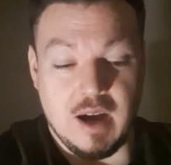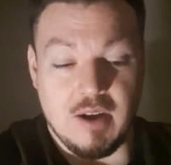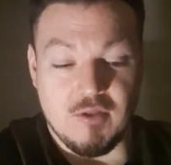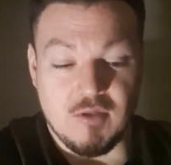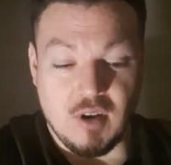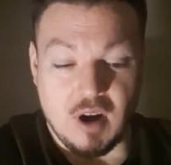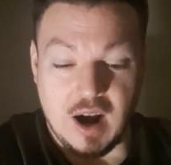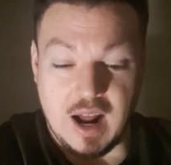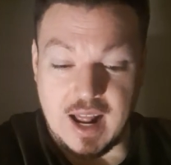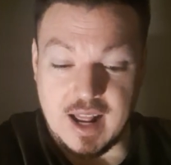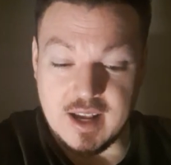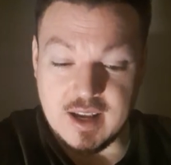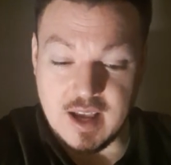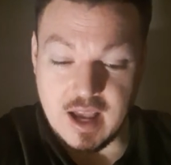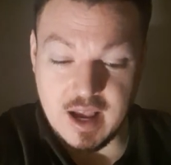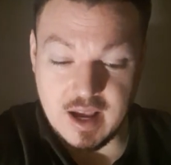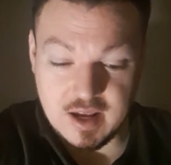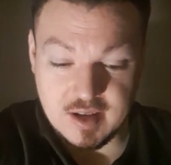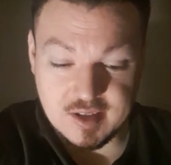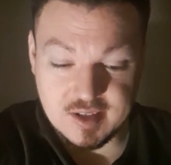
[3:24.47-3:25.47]
right.
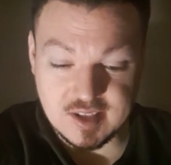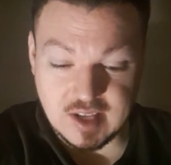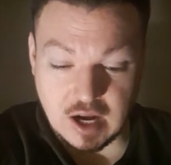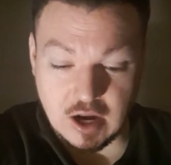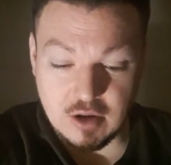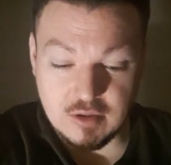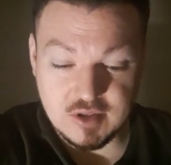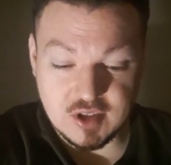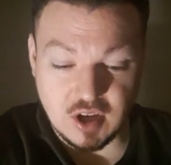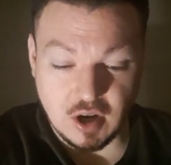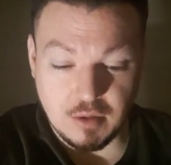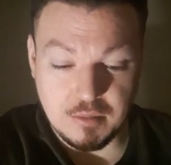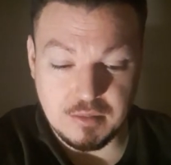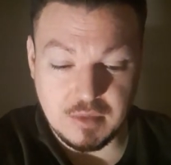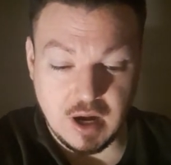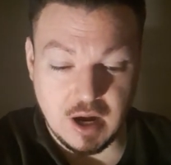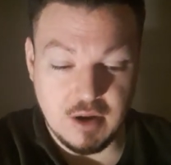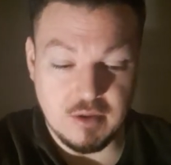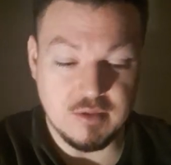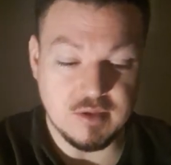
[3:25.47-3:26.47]
So top
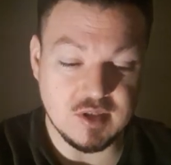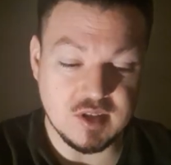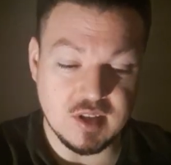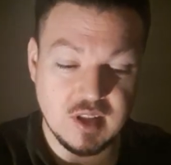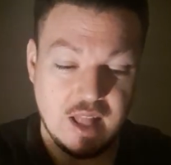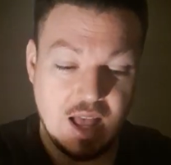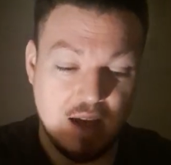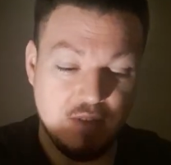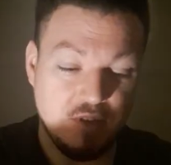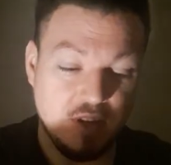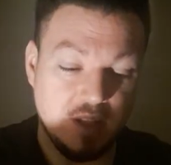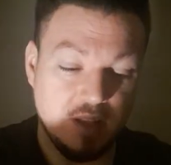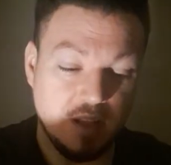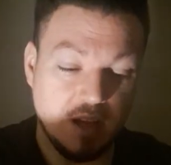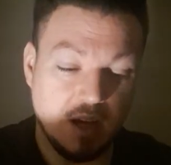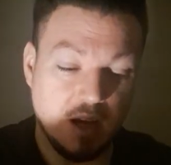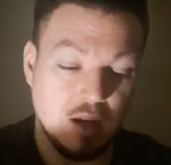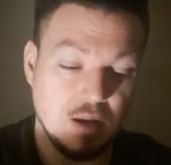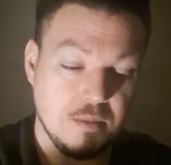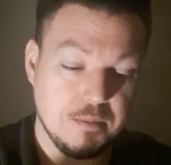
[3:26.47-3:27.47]
notes:
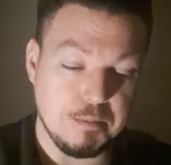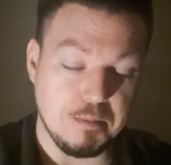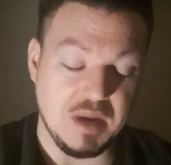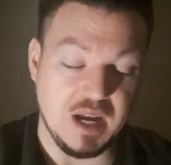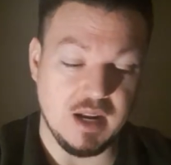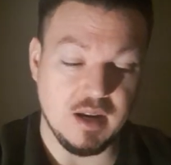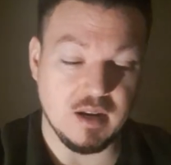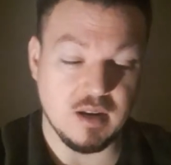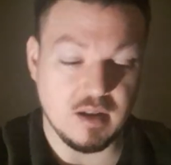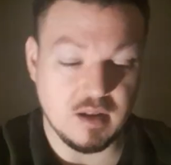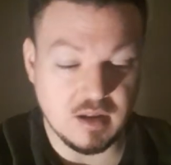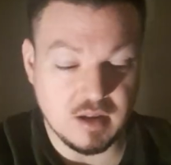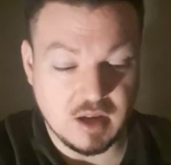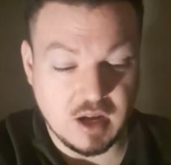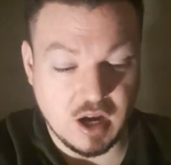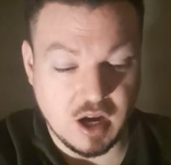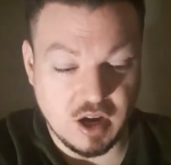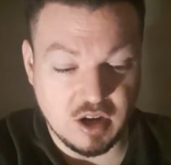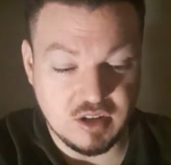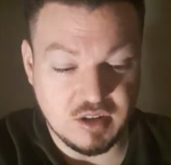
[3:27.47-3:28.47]
lavender, mint,
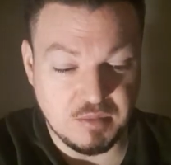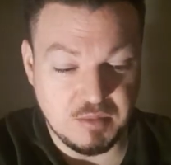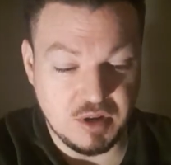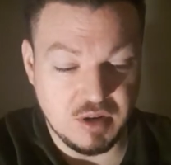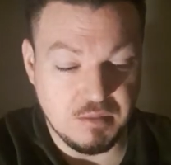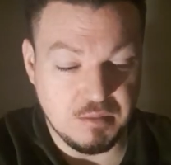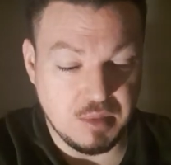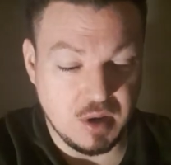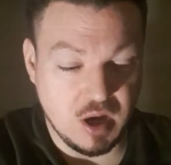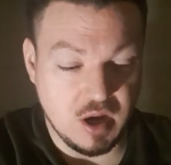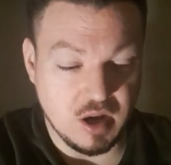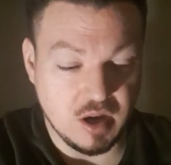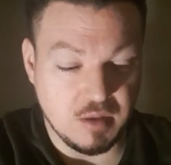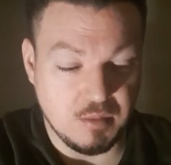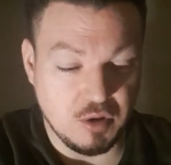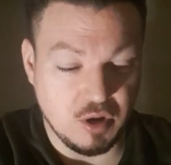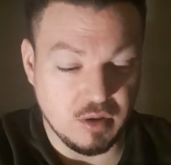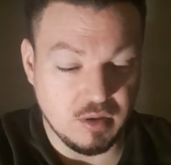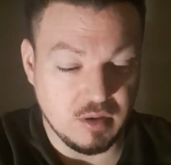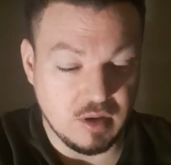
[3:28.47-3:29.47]
cardamom,
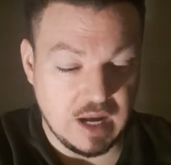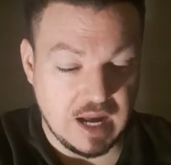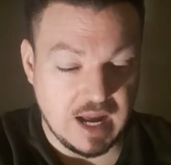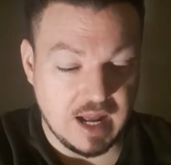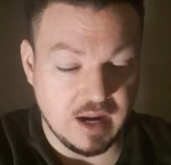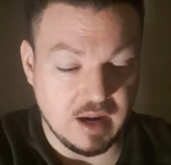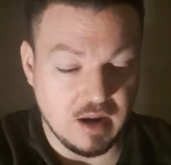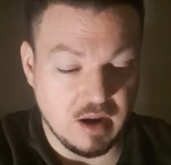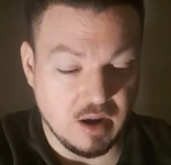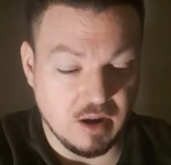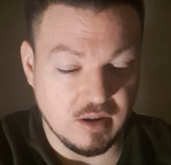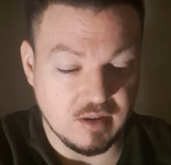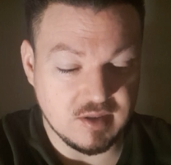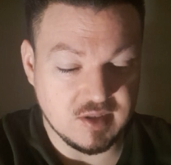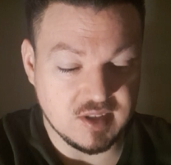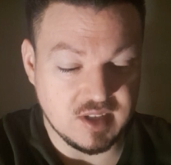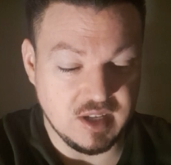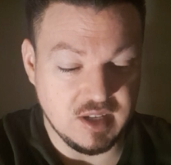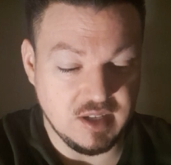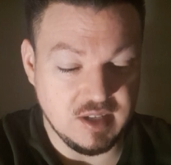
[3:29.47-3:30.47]
bergamot, and
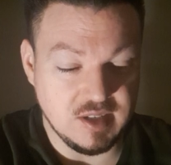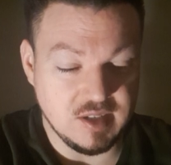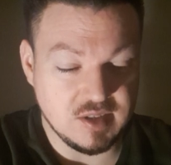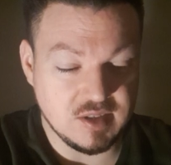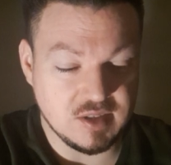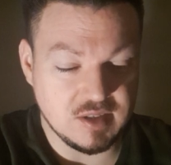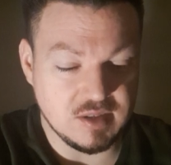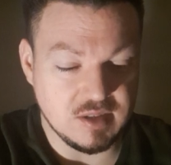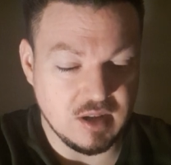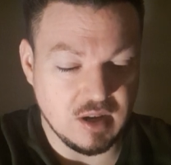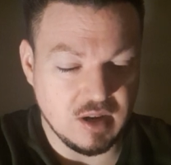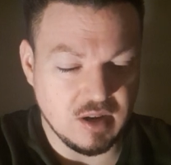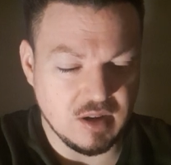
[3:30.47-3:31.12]
artemisia.